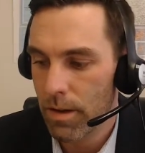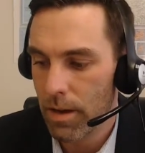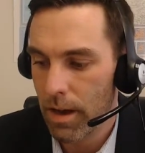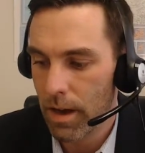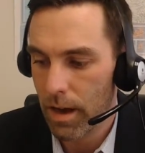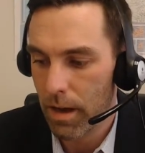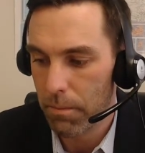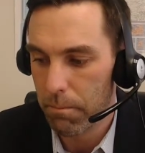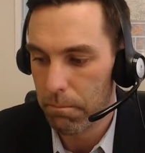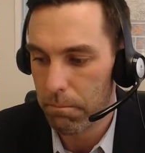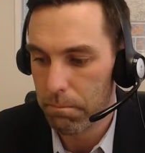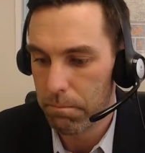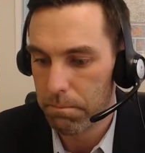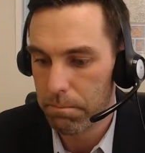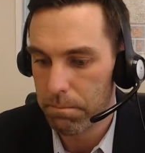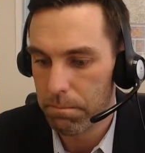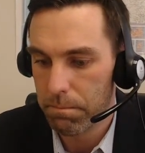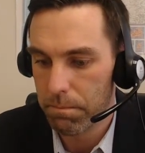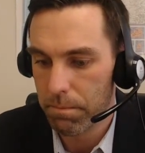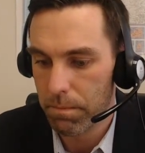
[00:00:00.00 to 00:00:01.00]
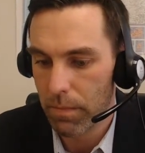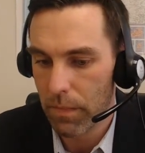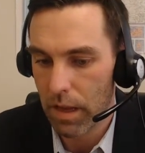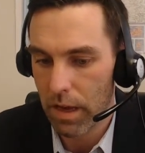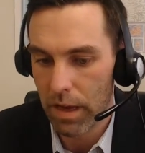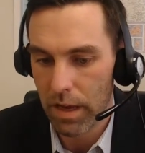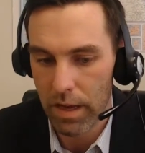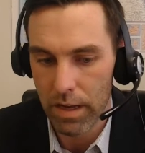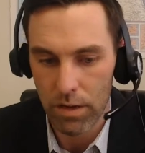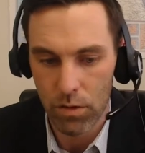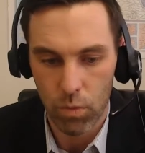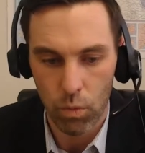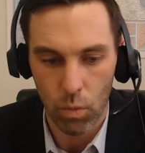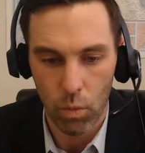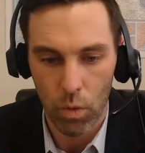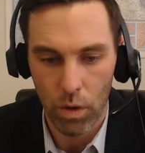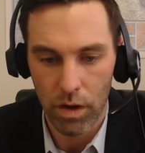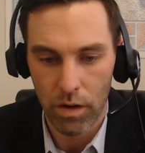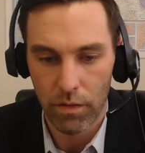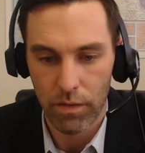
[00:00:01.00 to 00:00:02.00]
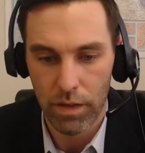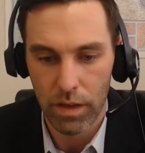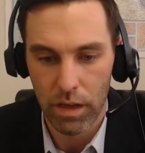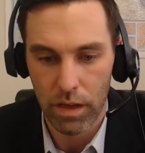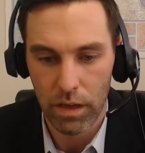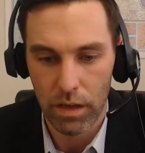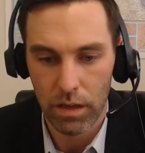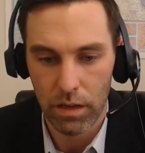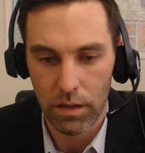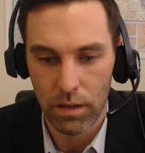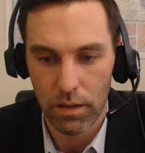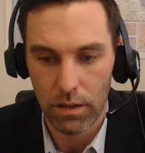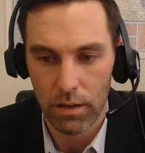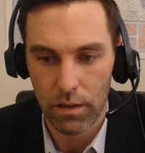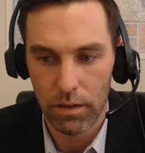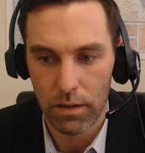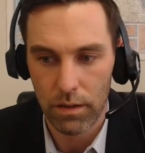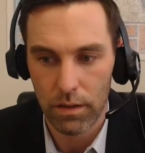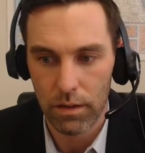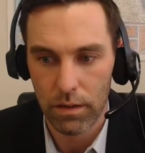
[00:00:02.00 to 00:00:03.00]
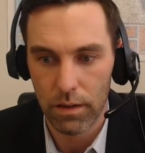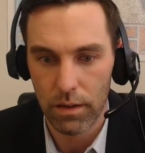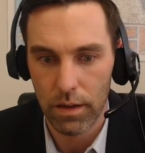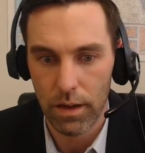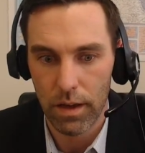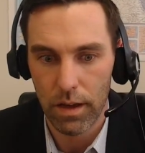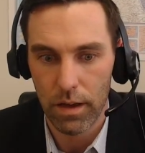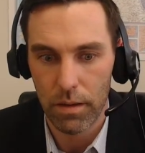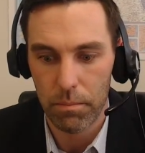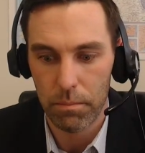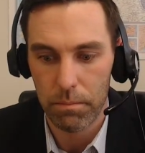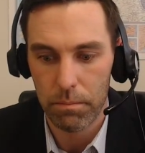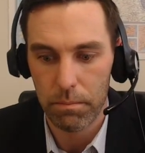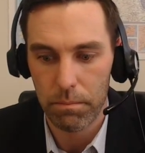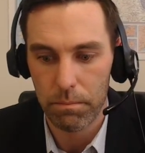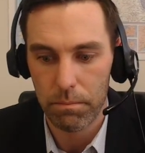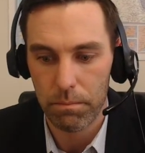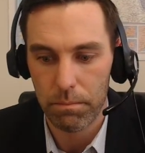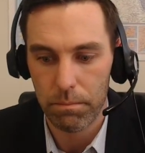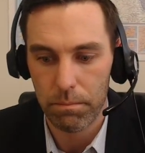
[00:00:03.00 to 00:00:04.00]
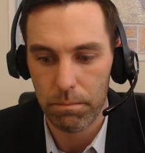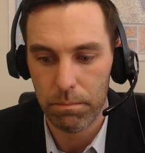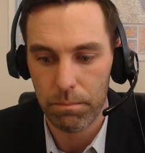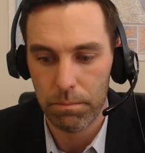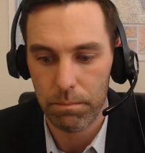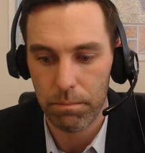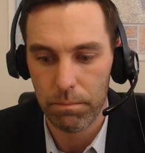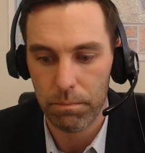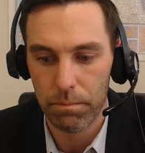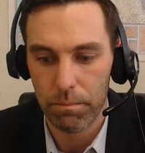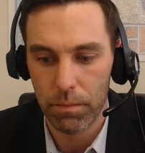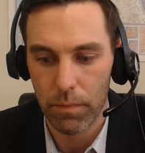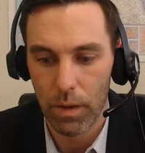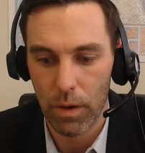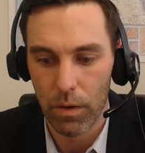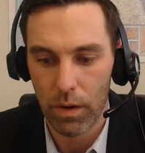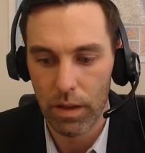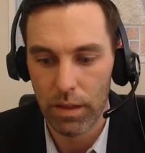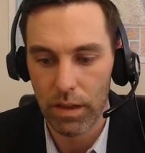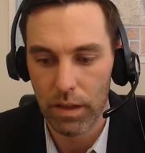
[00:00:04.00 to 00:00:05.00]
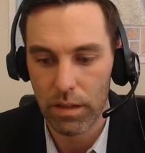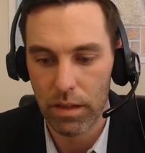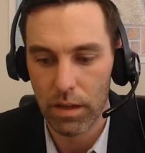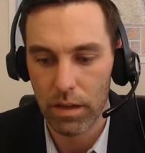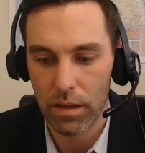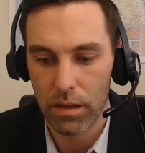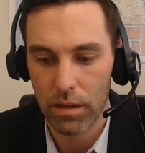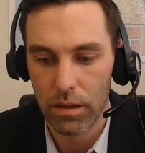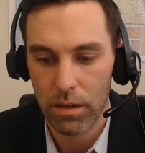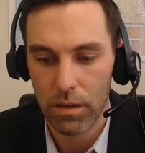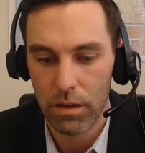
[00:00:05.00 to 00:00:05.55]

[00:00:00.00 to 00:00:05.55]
Um, and one of the uh, I think the